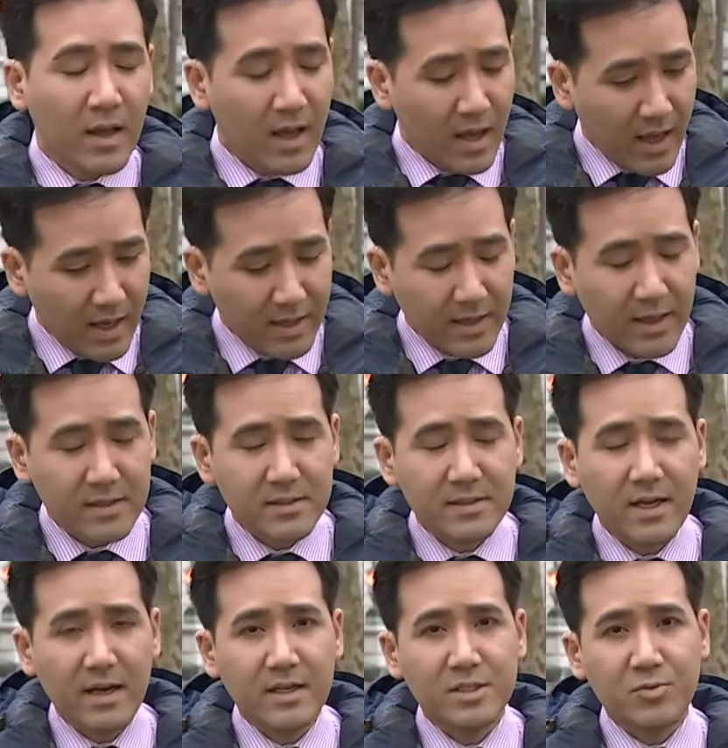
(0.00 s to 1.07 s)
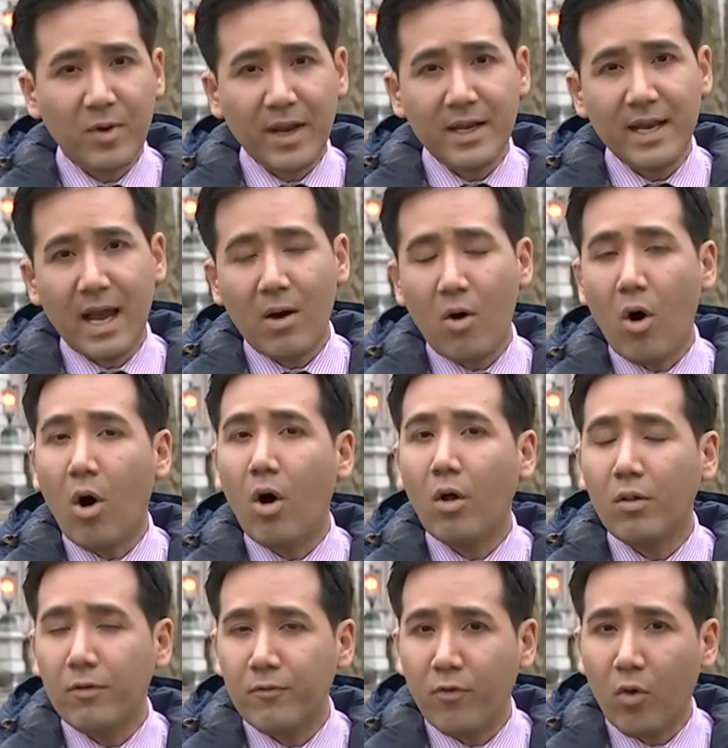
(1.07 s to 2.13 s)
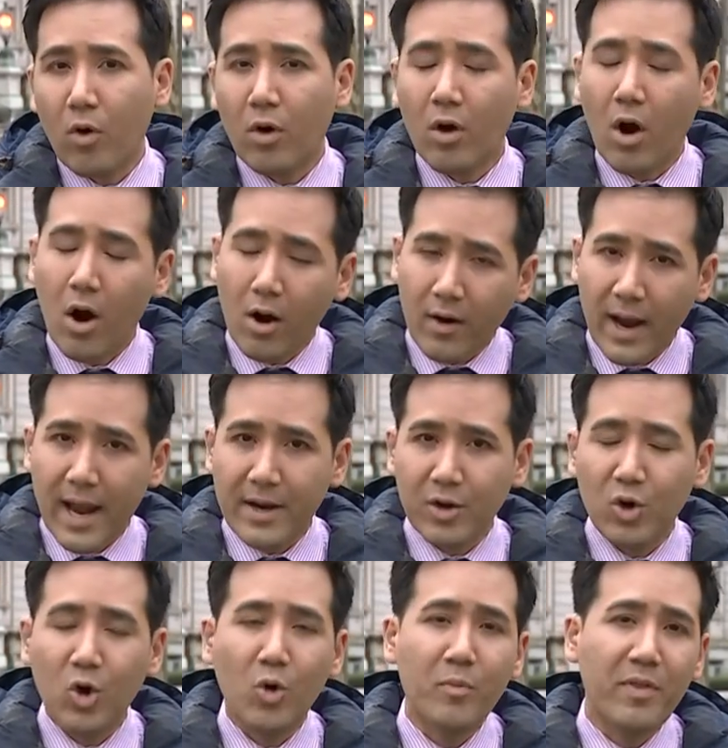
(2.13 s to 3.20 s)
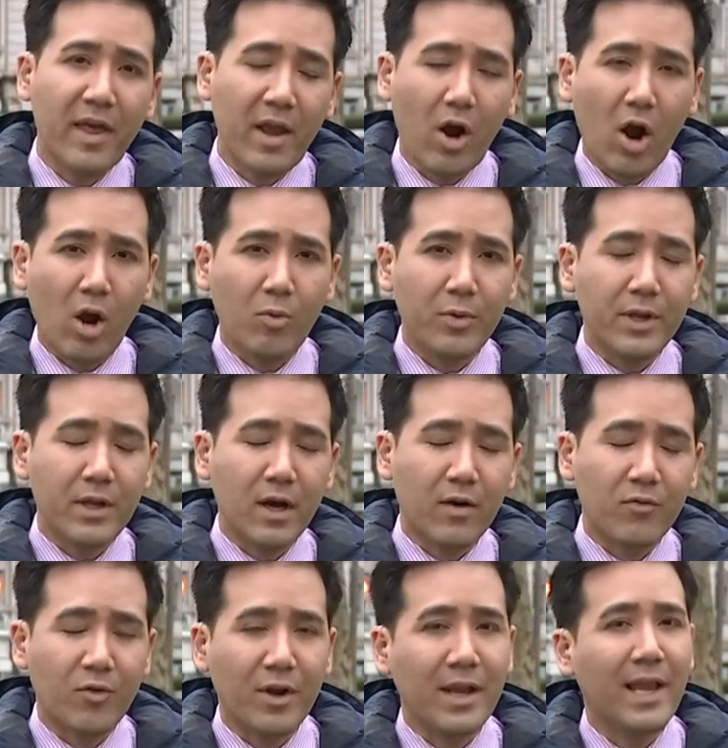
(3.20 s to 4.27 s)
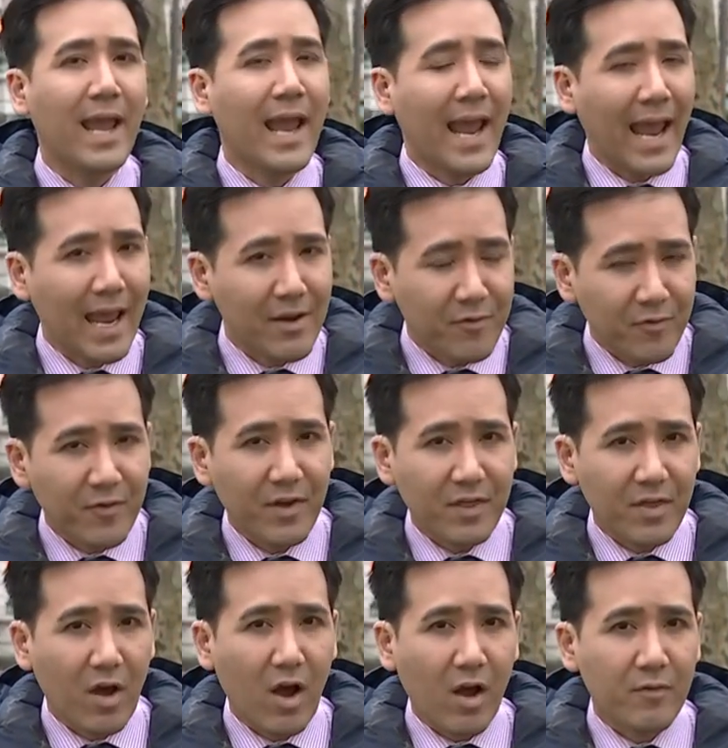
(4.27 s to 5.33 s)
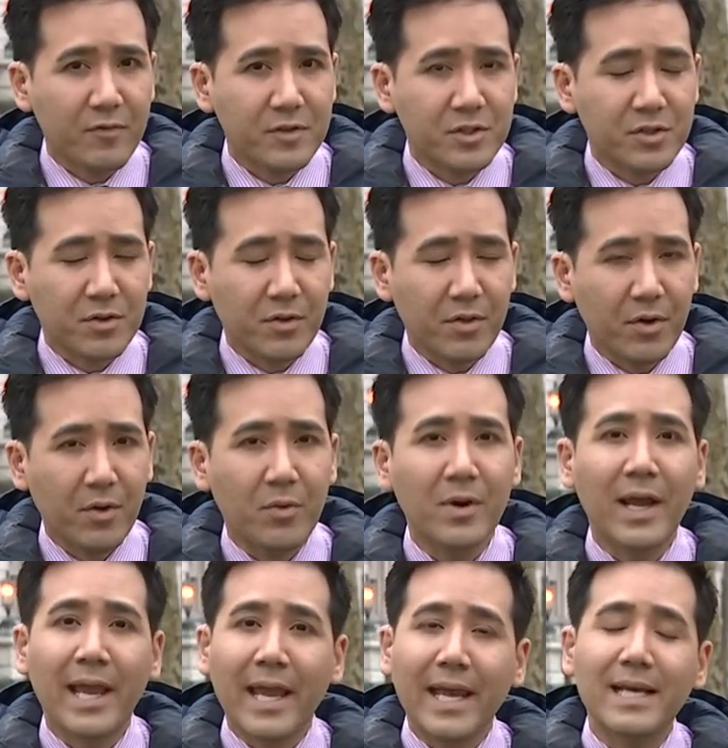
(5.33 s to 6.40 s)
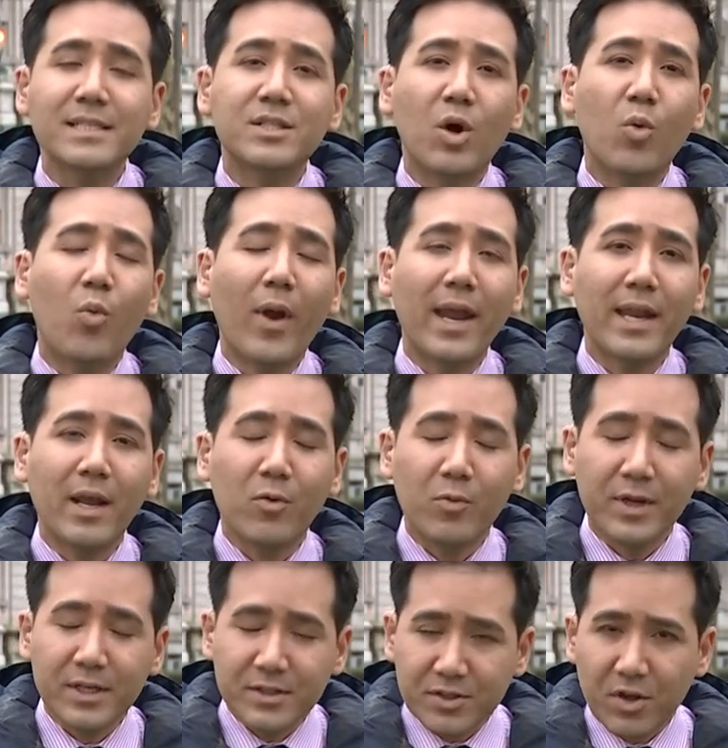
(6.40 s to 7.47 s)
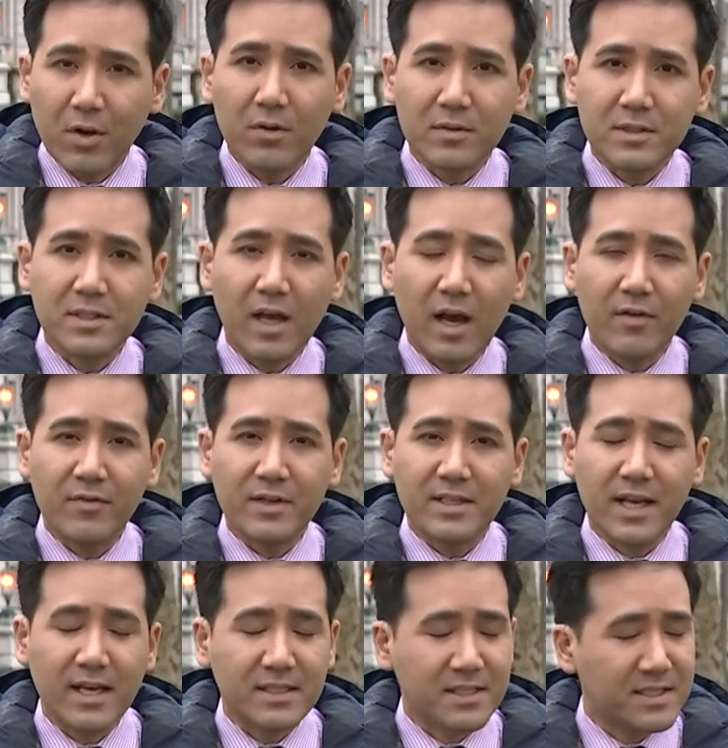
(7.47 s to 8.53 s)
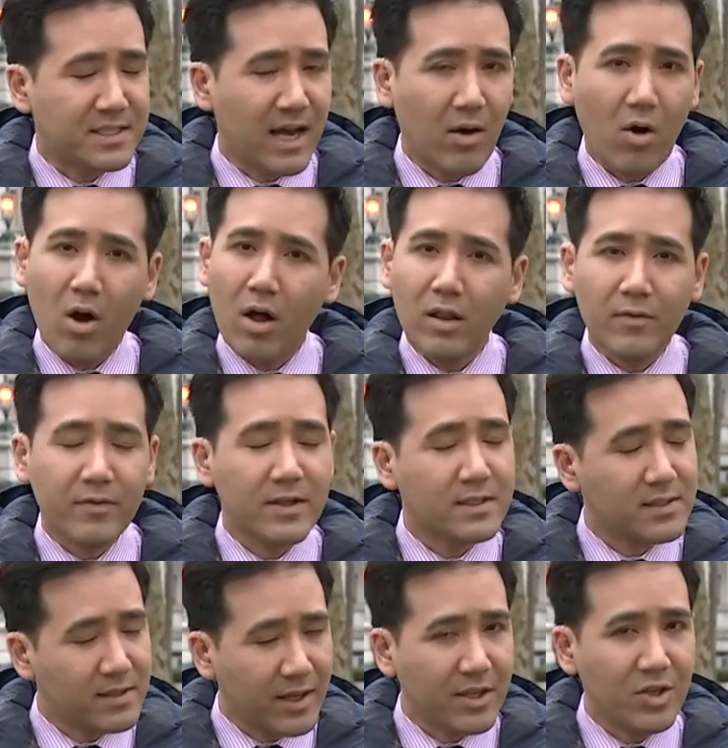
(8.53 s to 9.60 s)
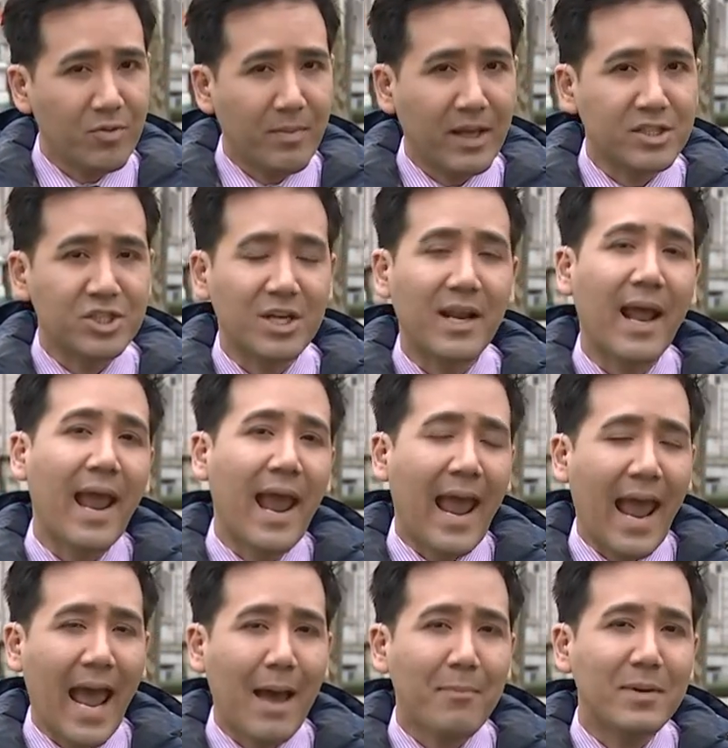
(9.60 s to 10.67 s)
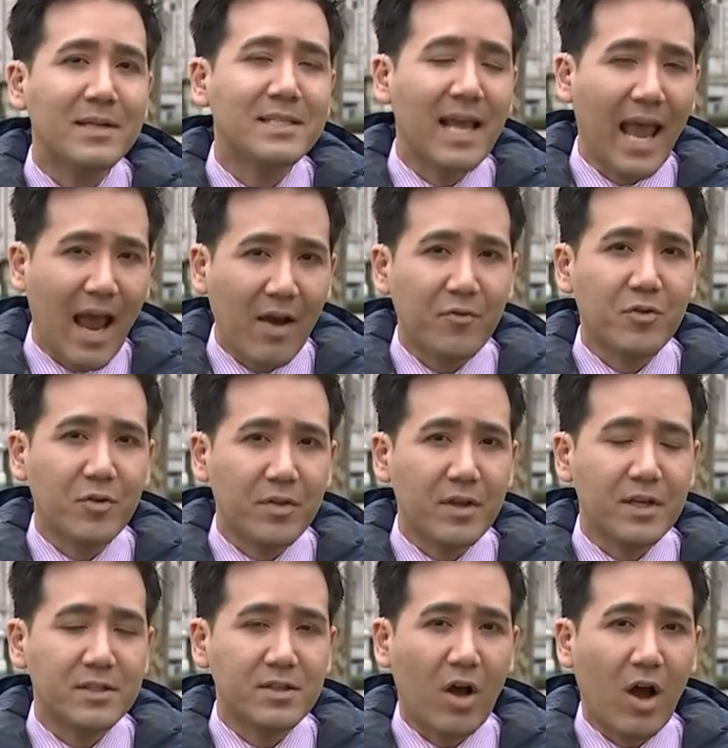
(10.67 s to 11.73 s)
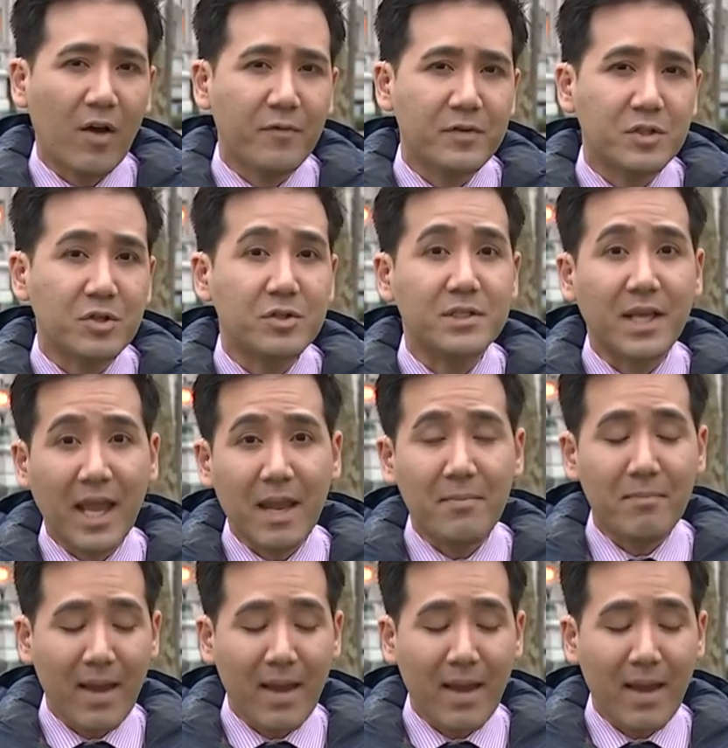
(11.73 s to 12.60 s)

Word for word: Uh, yes, Dennis, right now all four are at home. They are recovering. A fifth officer, though, is awaiting results of a test. Now, all of this, like you mentioned, happened after these officers came